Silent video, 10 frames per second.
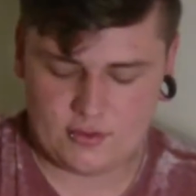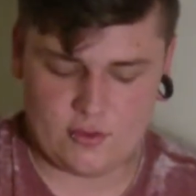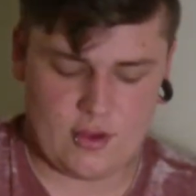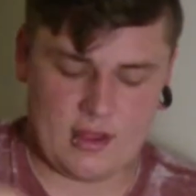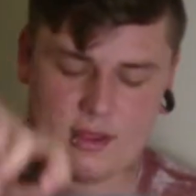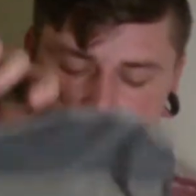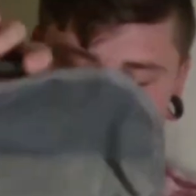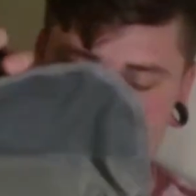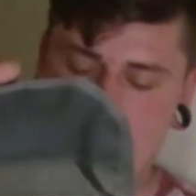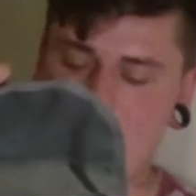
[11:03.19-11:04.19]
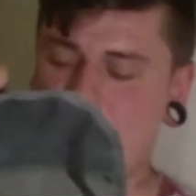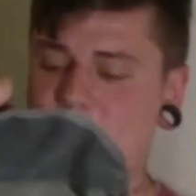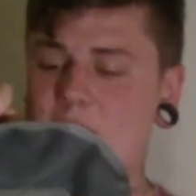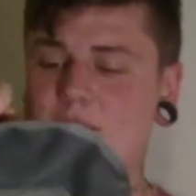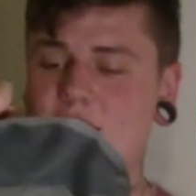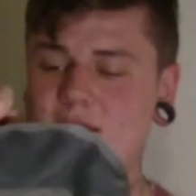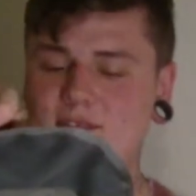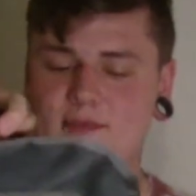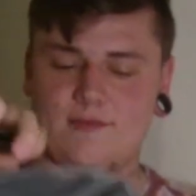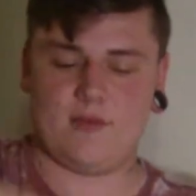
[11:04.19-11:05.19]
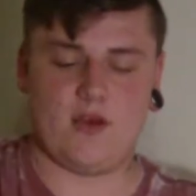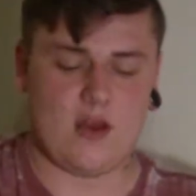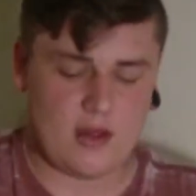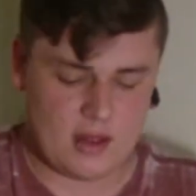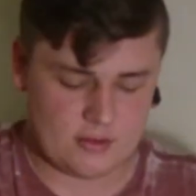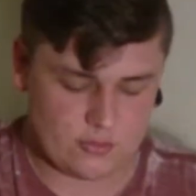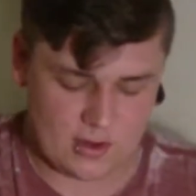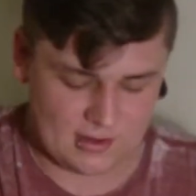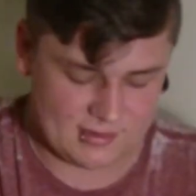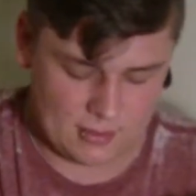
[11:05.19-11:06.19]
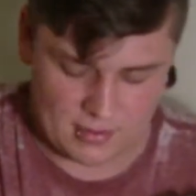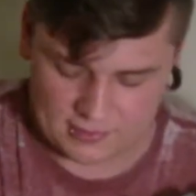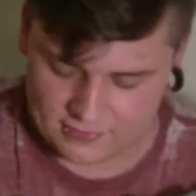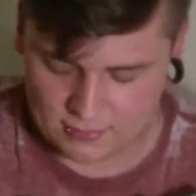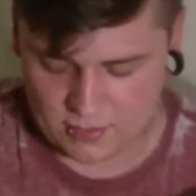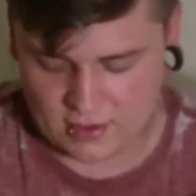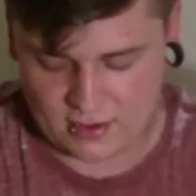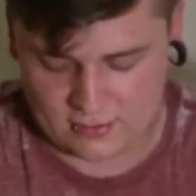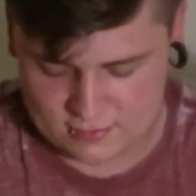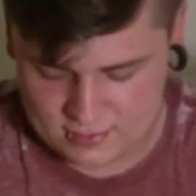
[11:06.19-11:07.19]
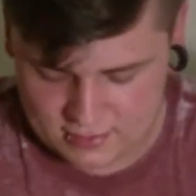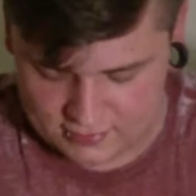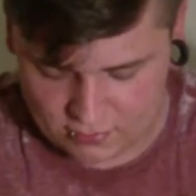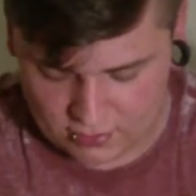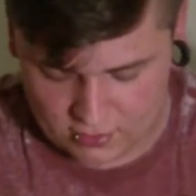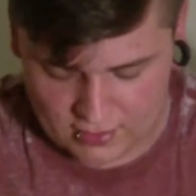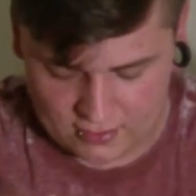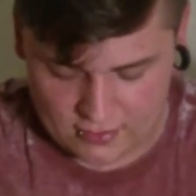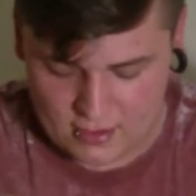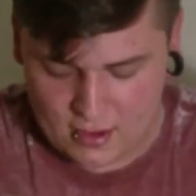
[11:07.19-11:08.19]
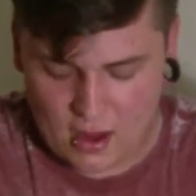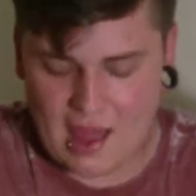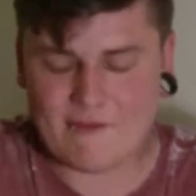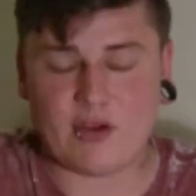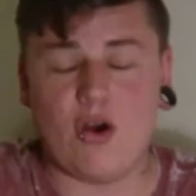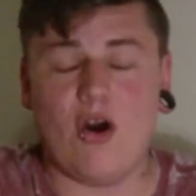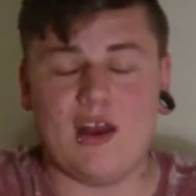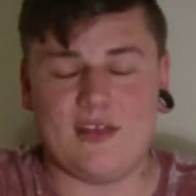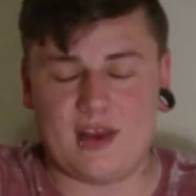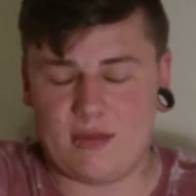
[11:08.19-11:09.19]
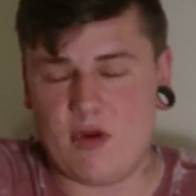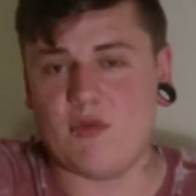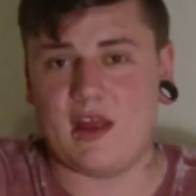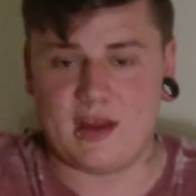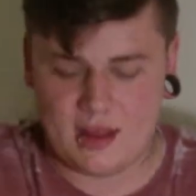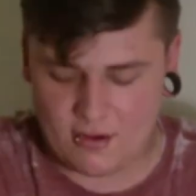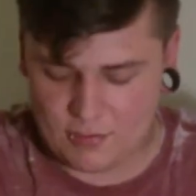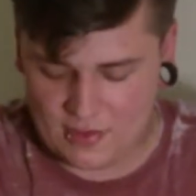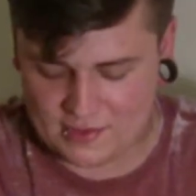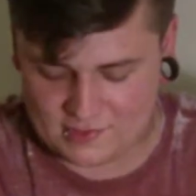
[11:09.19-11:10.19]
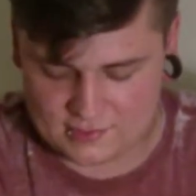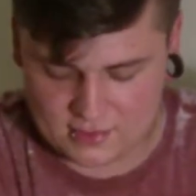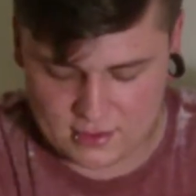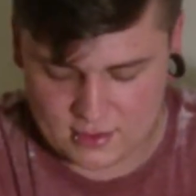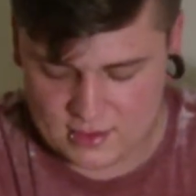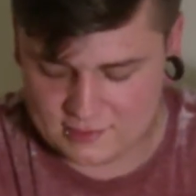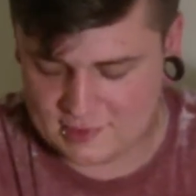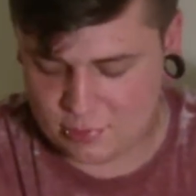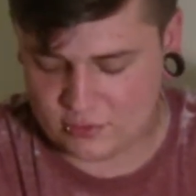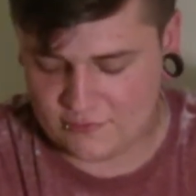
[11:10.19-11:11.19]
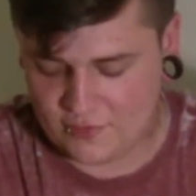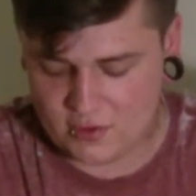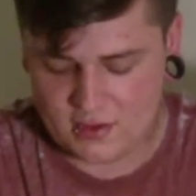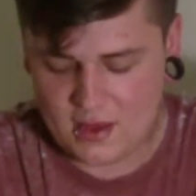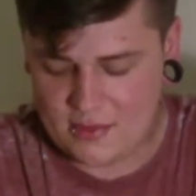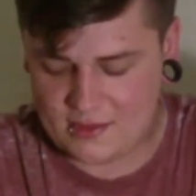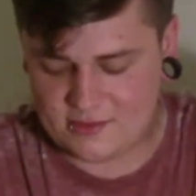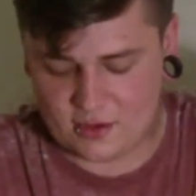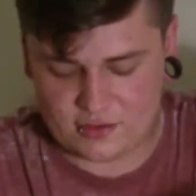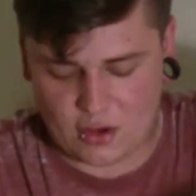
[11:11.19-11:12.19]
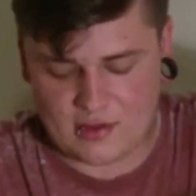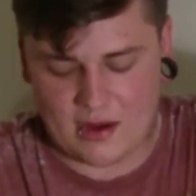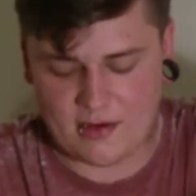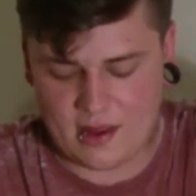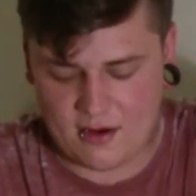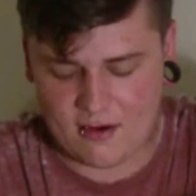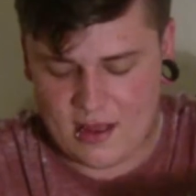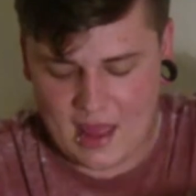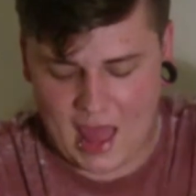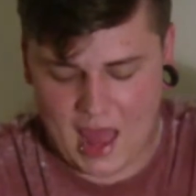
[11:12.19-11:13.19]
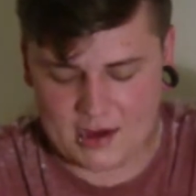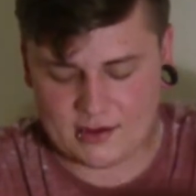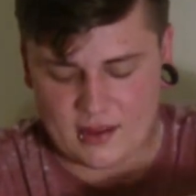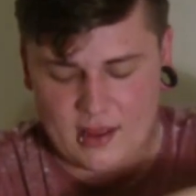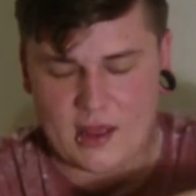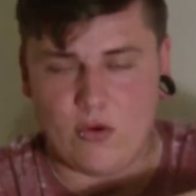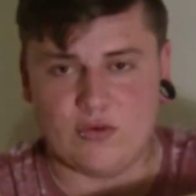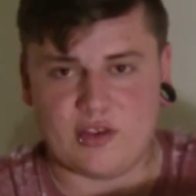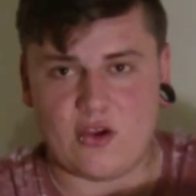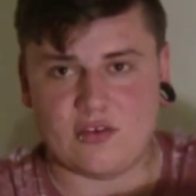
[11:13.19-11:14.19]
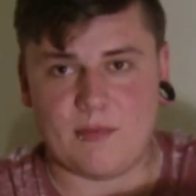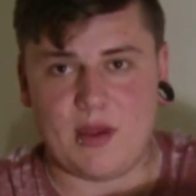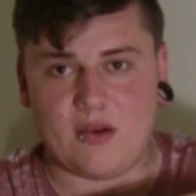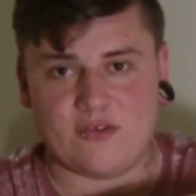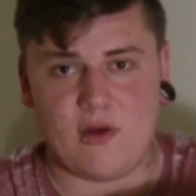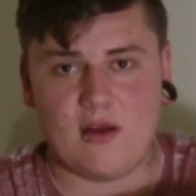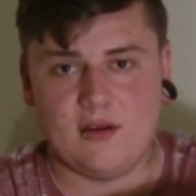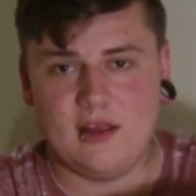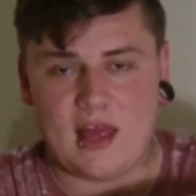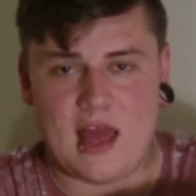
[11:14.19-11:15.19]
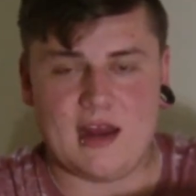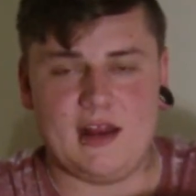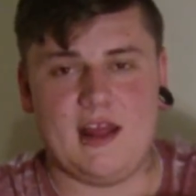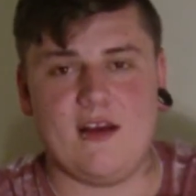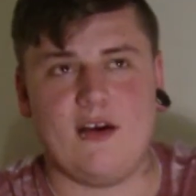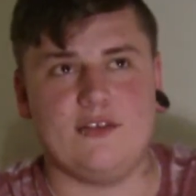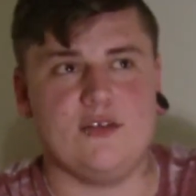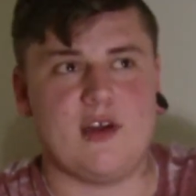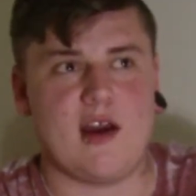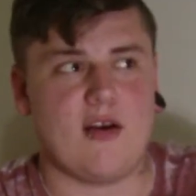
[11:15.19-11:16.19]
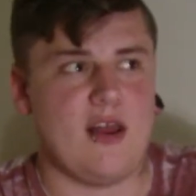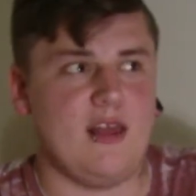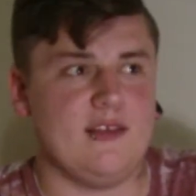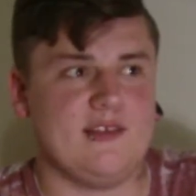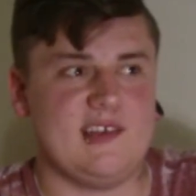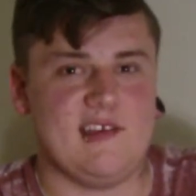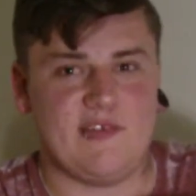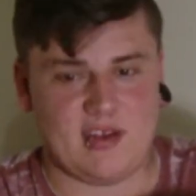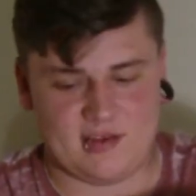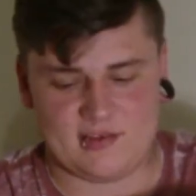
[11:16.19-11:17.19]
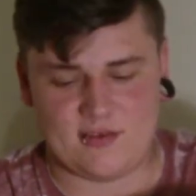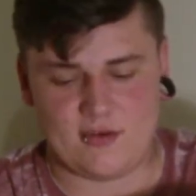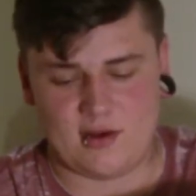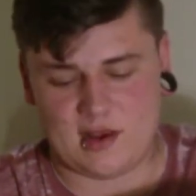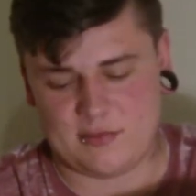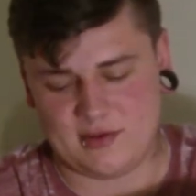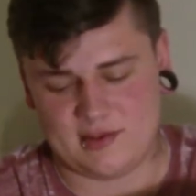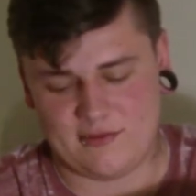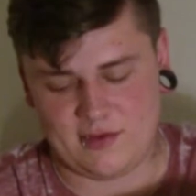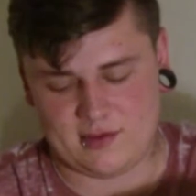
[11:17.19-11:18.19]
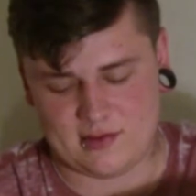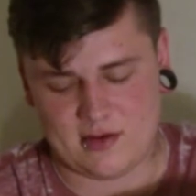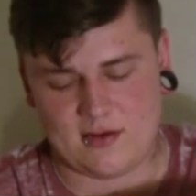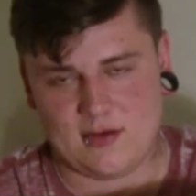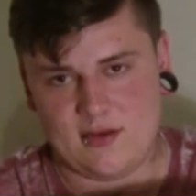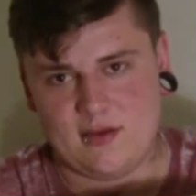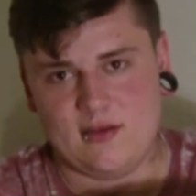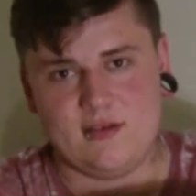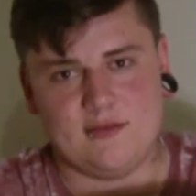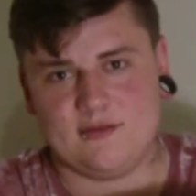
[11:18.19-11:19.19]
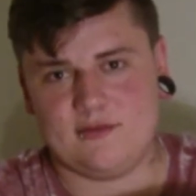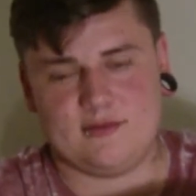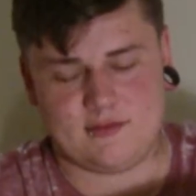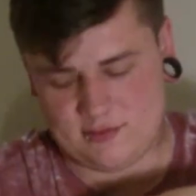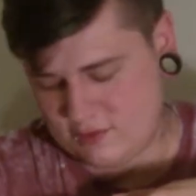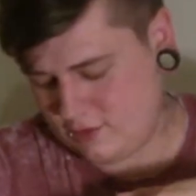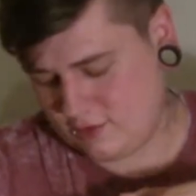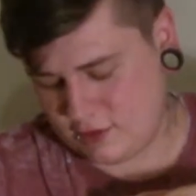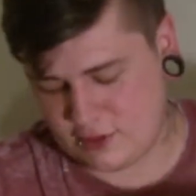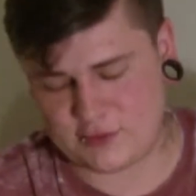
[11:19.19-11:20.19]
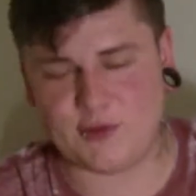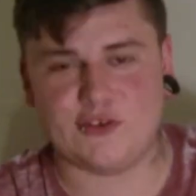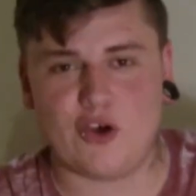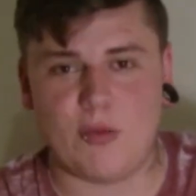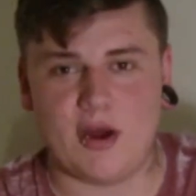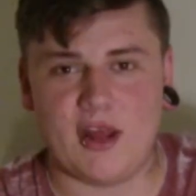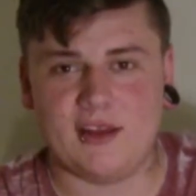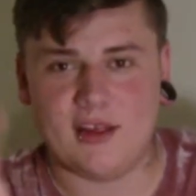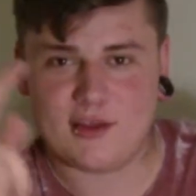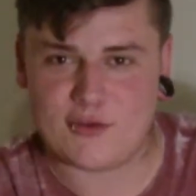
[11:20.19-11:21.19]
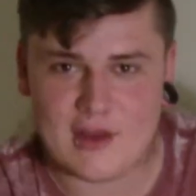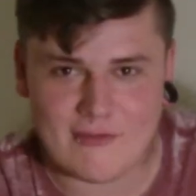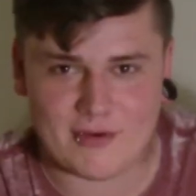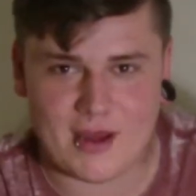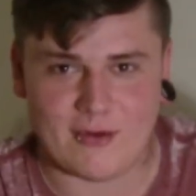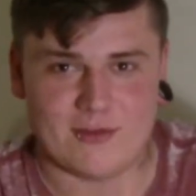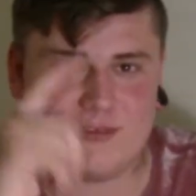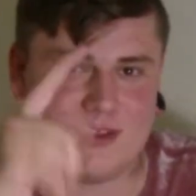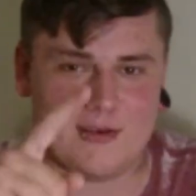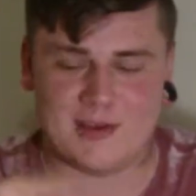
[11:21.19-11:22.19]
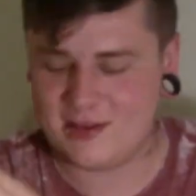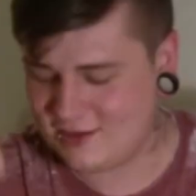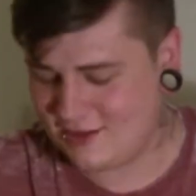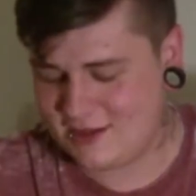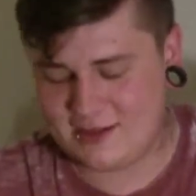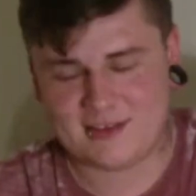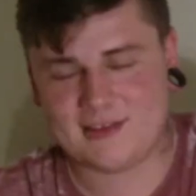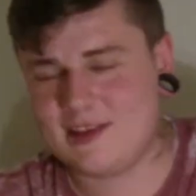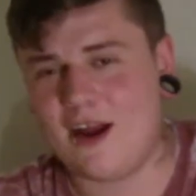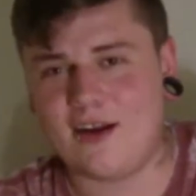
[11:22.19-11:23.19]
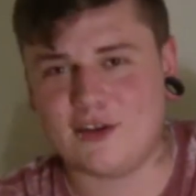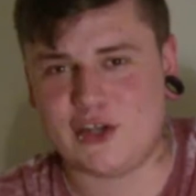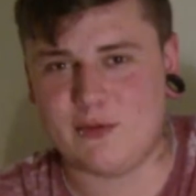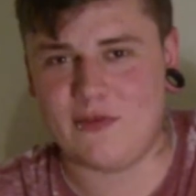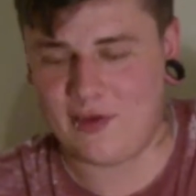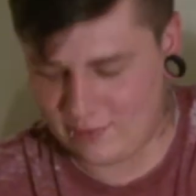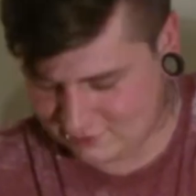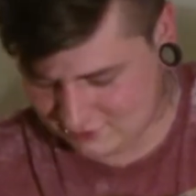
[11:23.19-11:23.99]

So, you unflap this. Alright, let's quickly say about this zipper in here. See what I got in here. I haven't got anything at the moment in here, but this is the zipper on the front. This does go down here, and it also goes up here as well. And in here I do carry CVs, so I've got a couple of CVs in there. Just because when you're job hunting, you never know, so carry that shit with you.